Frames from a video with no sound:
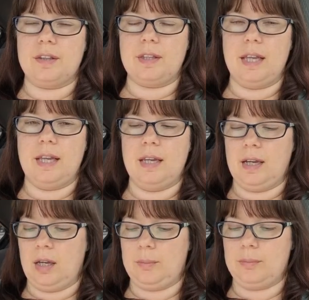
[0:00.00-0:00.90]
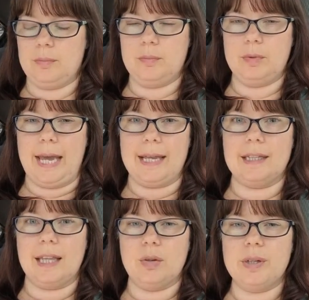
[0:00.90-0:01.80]
that they
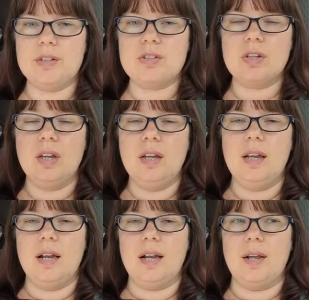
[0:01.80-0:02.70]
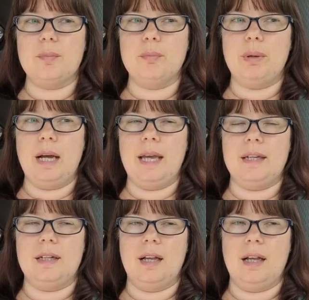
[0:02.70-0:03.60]
had language,
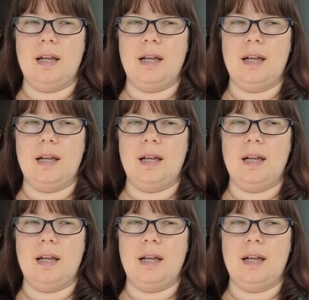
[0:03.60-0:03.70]
but